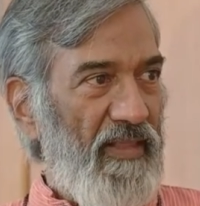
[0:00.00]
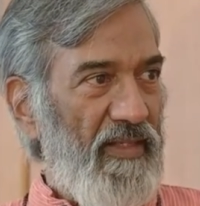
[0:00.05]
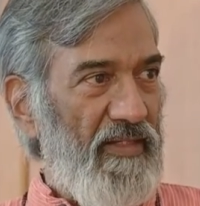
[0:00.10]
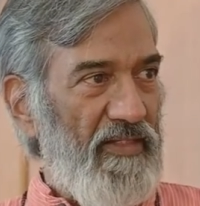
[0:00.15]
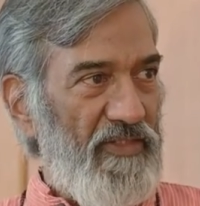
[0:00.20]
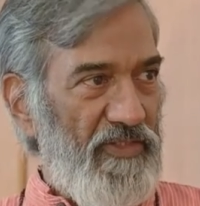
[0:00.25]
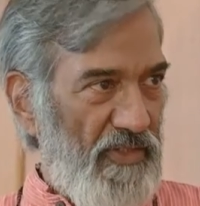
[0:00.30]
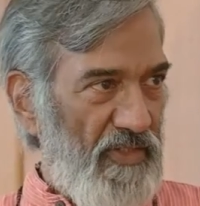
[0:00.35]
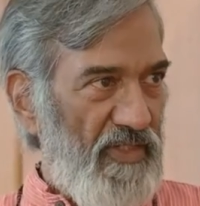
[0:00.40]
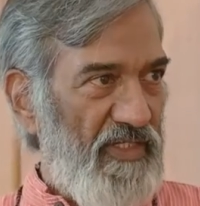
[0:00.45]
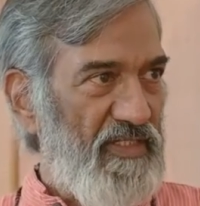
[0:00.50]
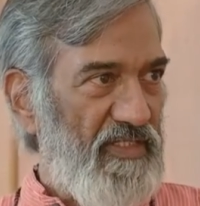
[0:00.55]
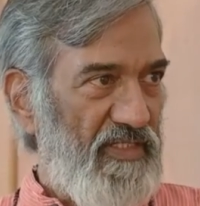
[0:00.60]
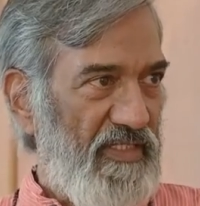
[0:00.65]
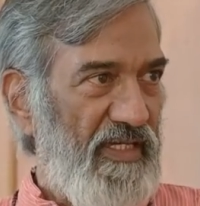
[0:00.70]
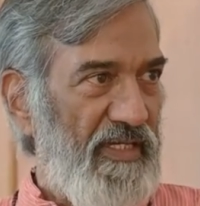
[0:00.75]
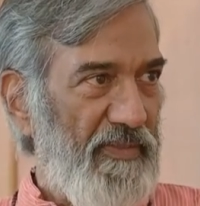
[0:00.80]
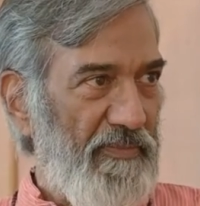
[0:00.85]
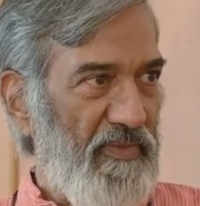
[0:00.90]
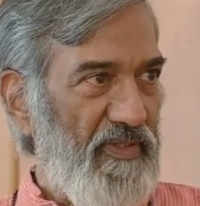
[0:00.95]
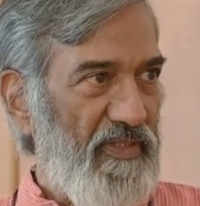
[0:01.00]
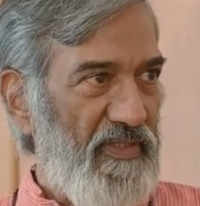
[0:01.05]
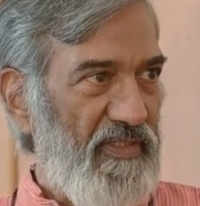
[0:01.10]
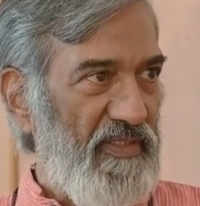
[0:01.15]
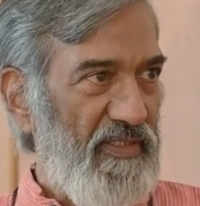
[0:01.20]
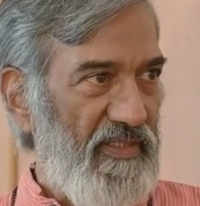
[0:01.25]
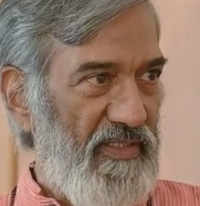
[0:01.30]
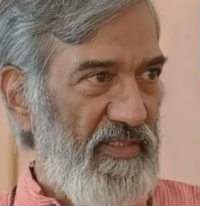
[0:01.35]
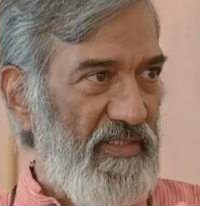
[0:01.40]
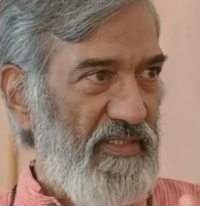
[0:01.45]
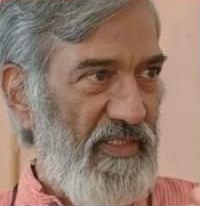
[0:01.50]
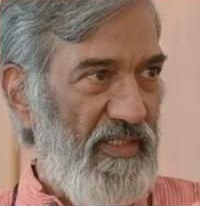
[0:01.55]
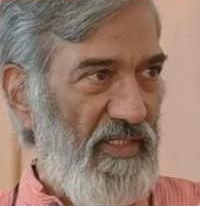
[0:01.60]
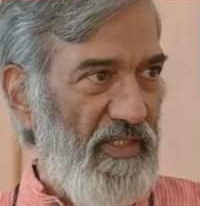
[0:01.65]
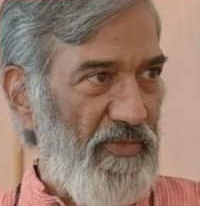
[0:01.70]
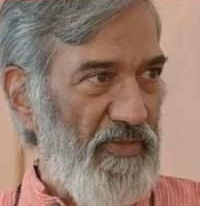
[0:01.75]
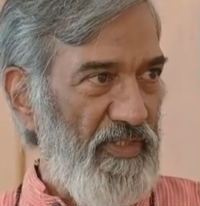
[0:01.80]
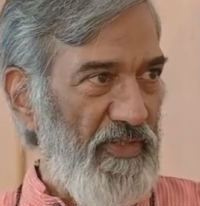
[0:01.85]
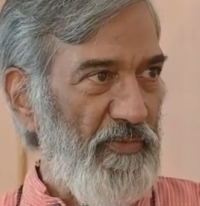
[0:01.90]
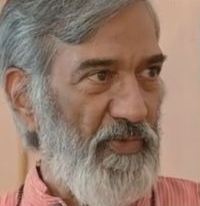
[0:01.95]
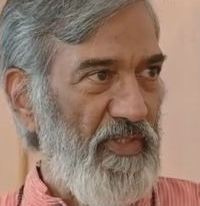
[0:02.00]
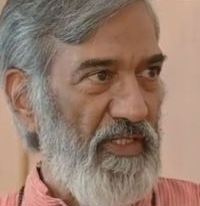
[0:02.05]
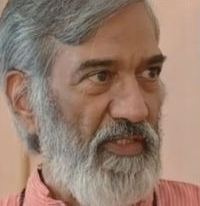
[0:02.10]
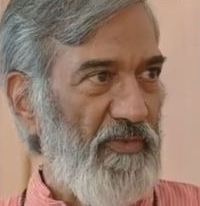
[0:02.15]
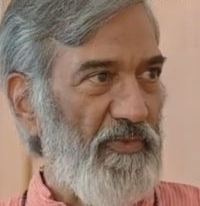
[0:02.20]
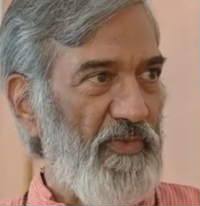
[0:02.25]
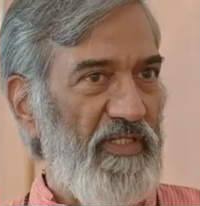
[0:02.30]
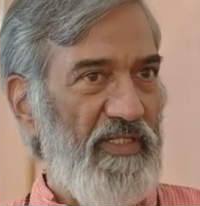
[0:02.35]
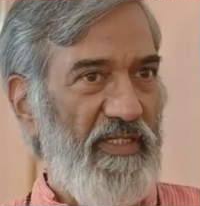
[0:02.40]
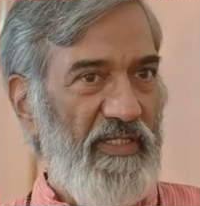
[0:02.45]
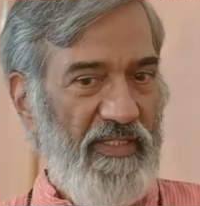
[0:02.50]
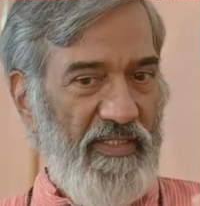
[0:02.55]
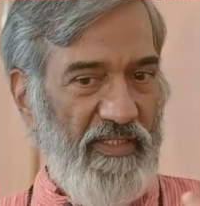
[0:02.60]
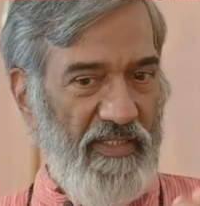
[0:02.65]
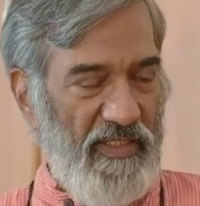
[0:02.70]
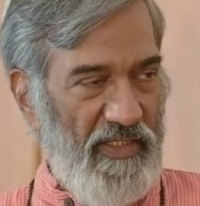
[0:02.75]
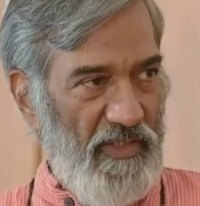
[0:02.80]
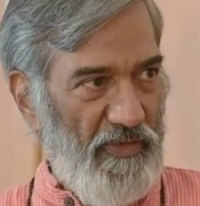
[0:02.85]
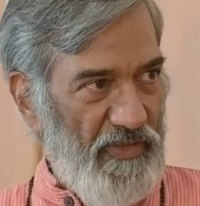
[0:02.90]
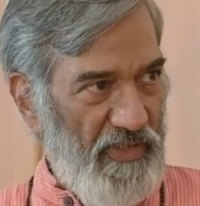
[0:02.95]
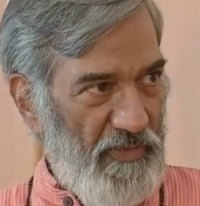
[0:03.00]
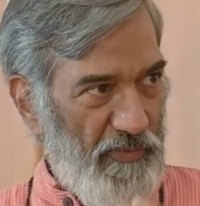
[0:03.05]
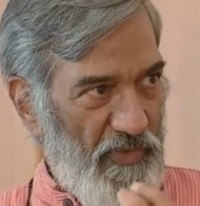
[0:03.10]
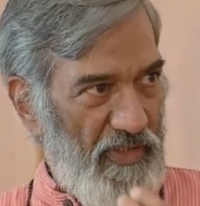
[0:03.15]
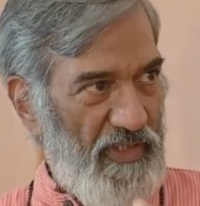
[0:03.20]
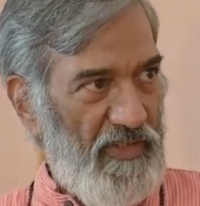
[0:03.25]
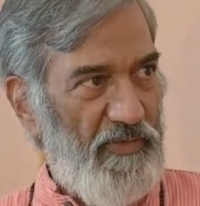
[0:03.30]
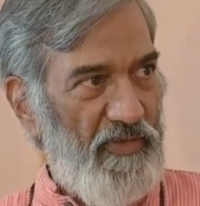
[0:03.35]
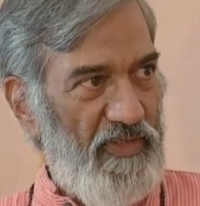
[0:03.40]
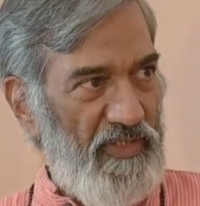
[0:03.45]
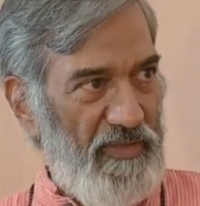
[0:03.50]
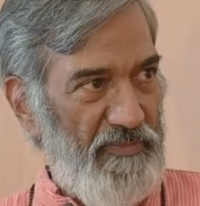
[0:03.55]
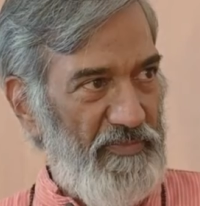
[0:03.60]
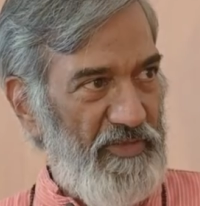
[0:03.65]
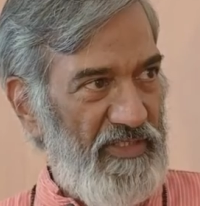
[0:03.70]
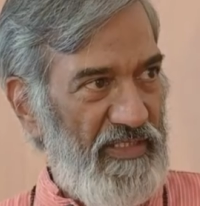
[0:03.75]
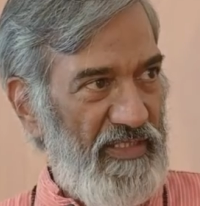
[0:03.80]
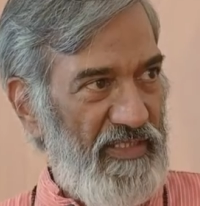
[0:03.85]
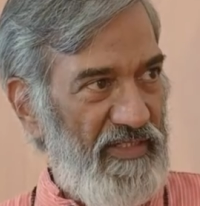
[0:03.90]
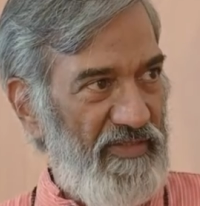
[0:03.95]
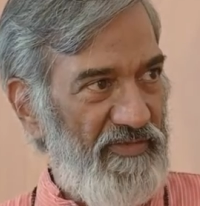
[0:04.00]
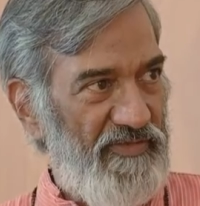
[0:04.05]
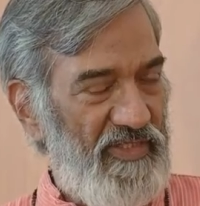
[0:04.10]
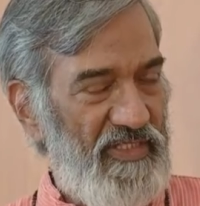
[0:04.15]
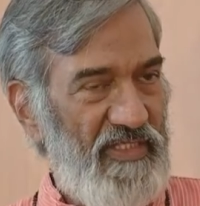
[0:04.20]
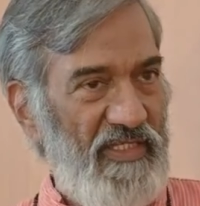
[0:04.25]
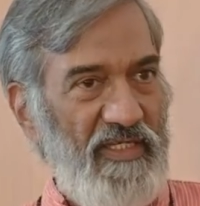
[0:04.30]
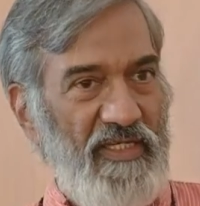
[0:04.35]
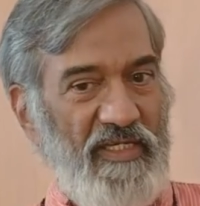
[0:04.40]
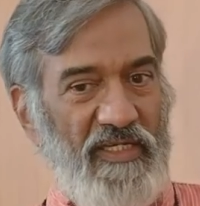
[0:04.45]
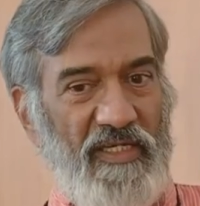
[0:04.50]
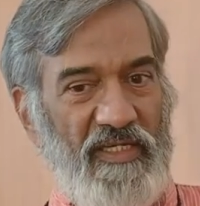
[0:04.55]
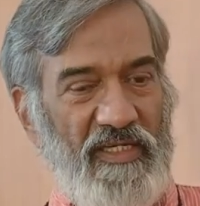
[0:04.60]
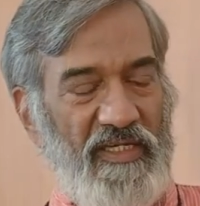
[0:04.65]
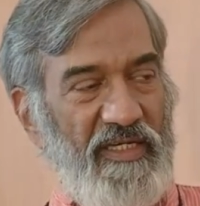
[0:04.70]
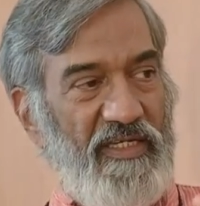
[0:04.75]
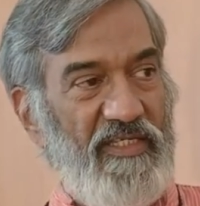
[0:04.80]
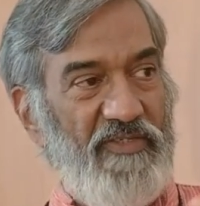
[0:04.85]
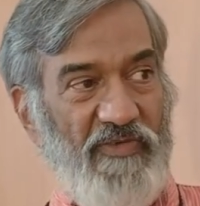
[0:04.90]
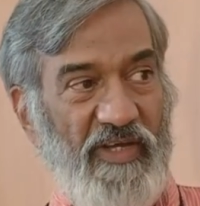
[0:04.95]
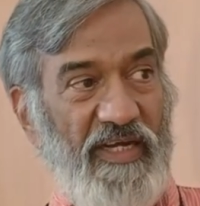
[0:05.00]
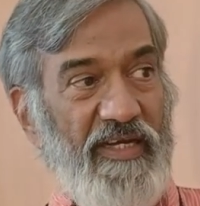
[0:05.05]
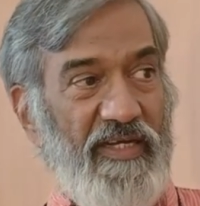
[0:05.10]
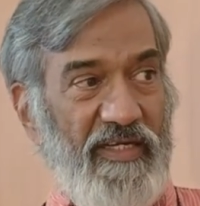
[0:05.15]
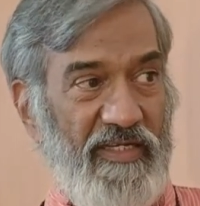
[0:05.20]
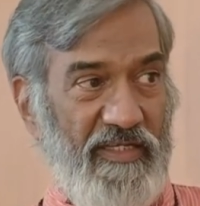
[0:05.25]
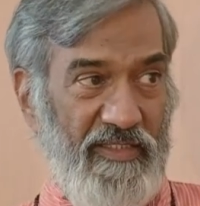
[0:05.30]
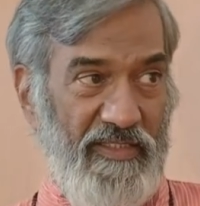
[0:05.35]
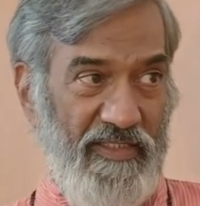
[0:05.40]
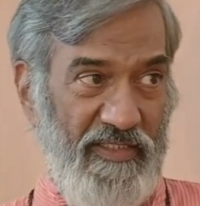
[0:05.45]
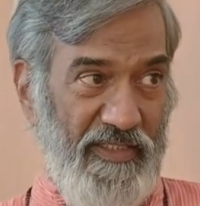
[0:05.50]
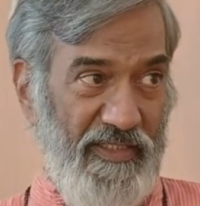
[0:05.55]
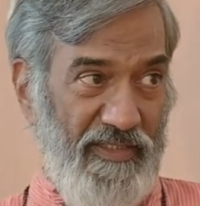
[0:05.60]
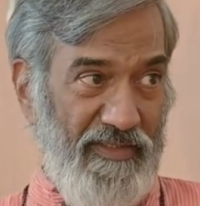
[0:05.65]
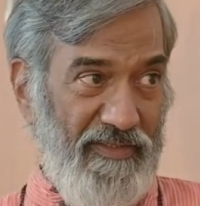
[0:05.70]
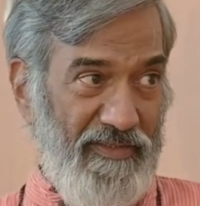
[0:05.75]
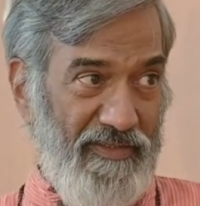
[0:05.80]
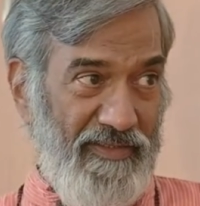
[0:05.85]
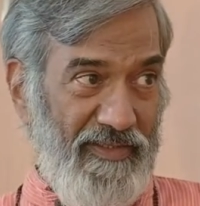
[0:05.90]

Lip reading: It's all described, no? How they work with it and how they work with themselves. And it's very interesting.